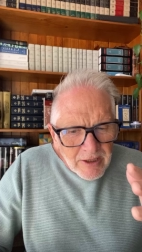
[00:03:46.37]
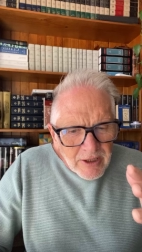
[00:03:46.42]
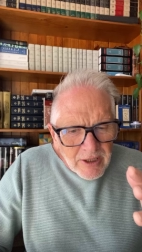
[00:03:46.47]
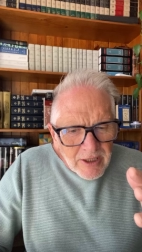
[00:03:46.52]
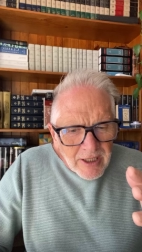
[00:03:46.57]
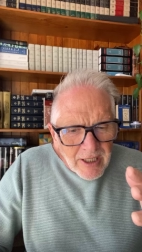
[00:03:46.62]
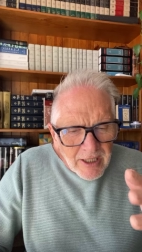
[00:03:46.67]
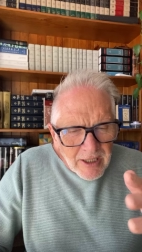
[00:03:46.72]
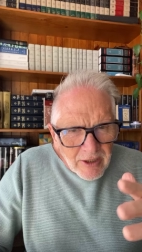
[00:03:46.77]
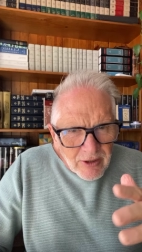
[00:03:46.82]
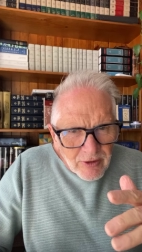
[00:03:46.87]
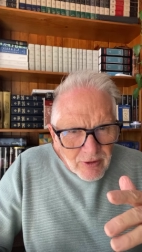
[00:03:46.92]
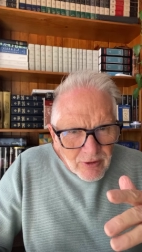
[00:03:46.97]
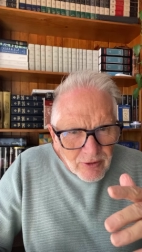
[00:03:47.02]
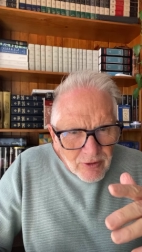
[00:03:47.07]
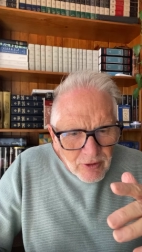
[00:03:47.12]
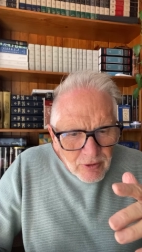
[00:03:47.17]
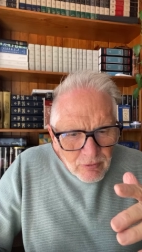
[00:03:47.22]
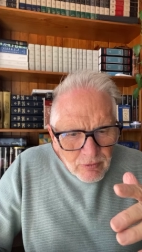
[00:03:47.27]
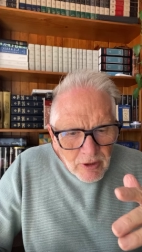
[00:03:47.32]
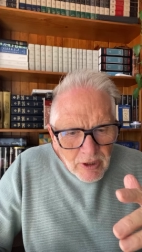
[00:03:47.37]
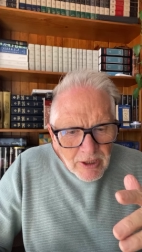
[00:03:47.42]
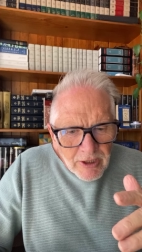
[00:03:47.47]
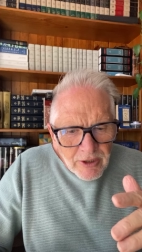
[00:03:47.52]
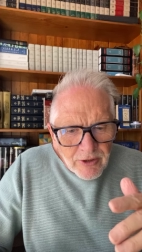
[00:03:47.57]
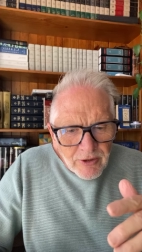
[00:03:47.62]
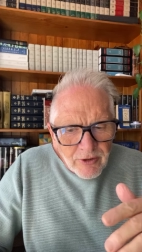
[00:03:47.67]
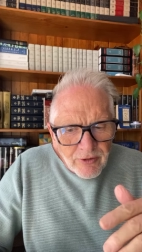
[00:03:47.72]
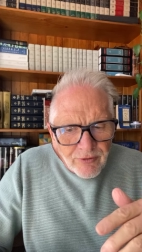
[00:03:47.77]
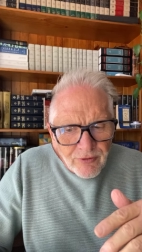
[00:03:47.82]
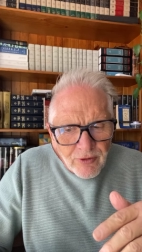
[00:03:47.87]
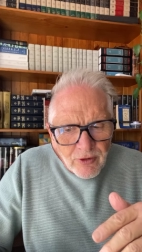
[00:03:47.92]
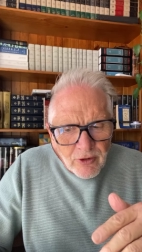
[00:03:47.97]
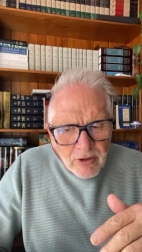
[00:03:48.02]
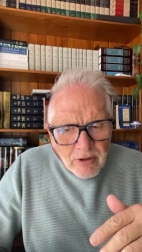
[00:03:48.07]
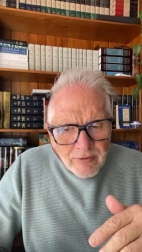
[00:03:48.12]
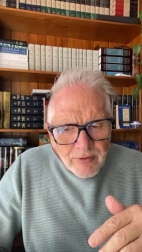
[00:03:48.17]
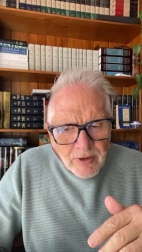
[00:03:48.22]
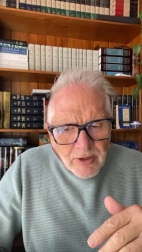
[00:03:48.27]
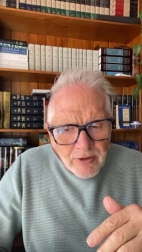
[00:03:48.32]
there are many indicators that
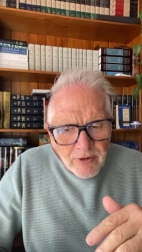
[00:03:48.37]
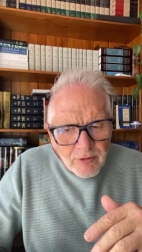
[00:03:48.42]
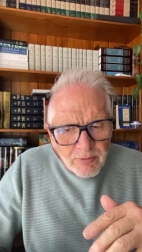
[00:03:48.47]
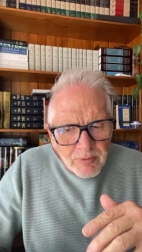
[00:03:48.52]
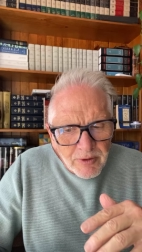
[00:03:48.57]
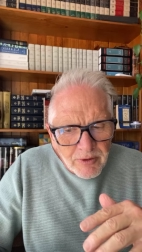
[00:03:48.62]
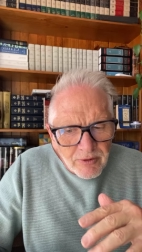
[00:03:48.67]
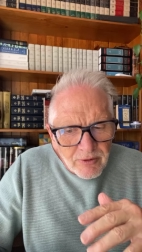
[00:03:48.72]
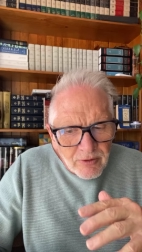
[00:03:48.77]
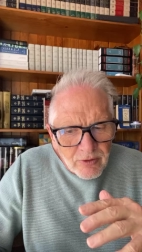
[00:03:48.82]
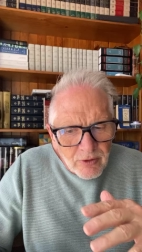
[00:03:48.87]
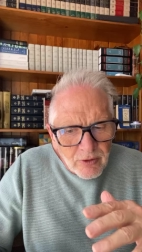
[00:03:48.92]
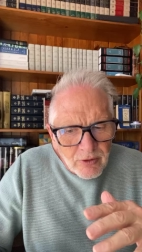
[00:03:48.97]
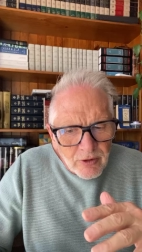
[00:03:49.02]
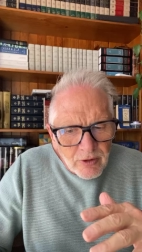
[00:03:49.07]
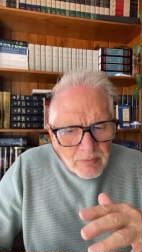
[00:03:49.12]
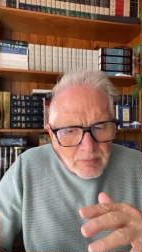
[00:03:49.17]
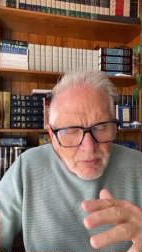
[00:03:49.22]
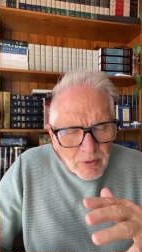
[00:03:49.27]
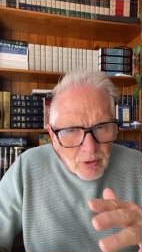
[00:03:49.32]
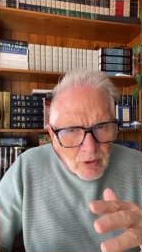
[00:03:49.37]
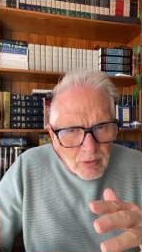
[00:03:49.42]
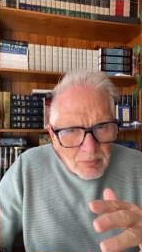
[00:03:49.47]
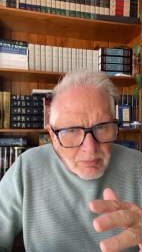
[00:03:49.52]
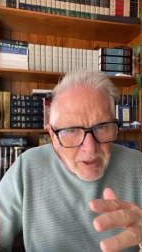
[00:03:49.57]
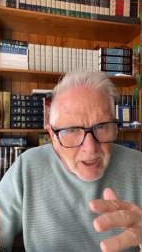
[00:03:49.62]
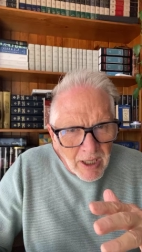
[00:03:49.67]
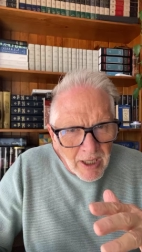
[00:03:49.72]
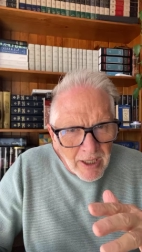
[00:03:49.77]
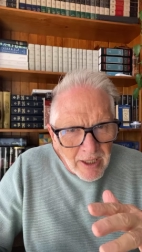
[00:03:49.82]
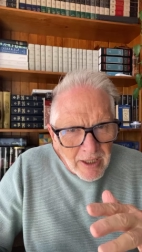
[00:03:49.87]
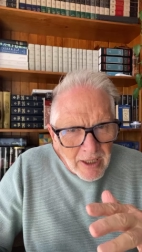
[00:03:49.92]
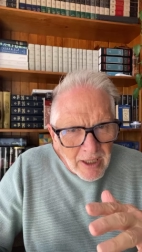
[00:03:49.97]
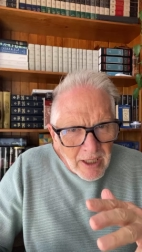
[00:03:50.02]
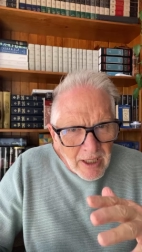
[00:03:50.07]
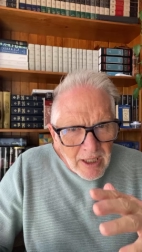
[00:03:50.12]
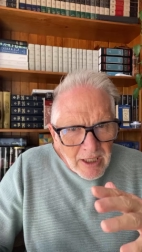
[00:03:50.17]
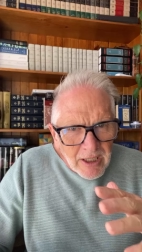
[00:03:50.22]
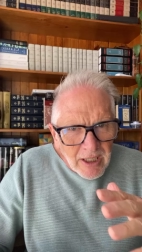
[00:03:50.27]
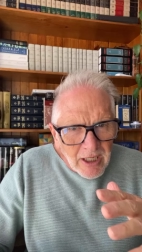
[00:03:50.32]
religious fervour has been stirred
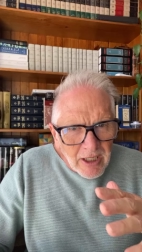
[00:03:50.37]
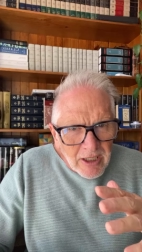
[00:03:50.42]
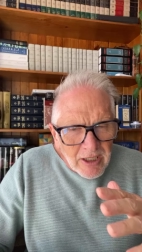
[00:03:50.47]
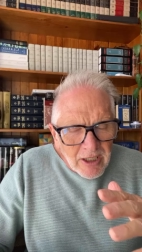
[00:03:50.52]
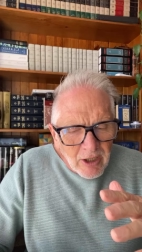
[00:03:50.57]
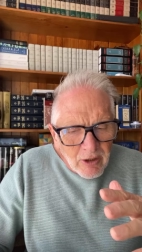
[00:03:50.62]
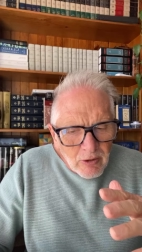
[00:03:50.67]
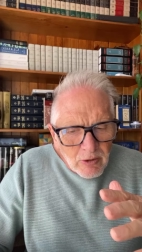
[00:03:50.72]
more by